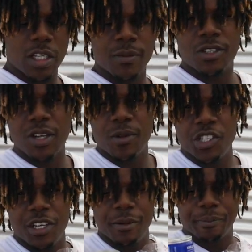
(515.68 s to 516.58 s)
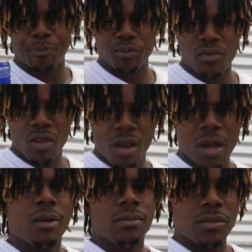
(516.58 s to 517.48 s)
You see me supple, Jane?
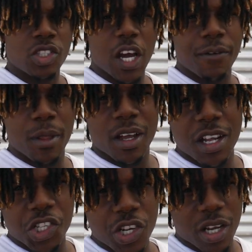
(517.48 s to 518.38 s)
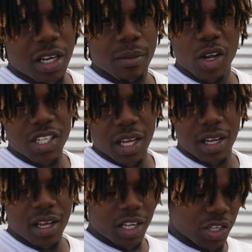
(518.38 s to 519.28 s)
Mm-hmm. Drop up the contract and the bricks, I get
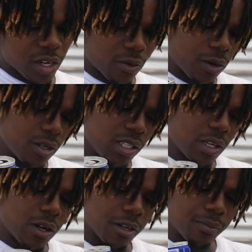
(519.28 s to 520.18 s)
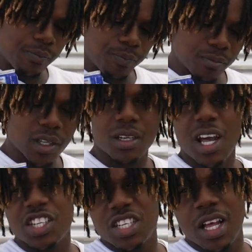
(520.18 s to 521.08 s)
the contract. What this hour?
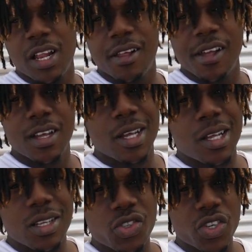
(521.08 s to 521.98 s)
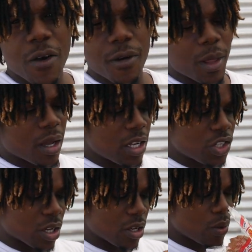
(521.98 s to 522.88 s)
National, drop up the
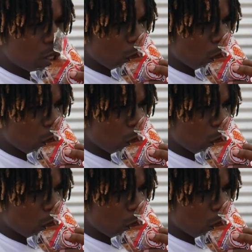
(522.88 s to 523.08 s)
contract, you know what I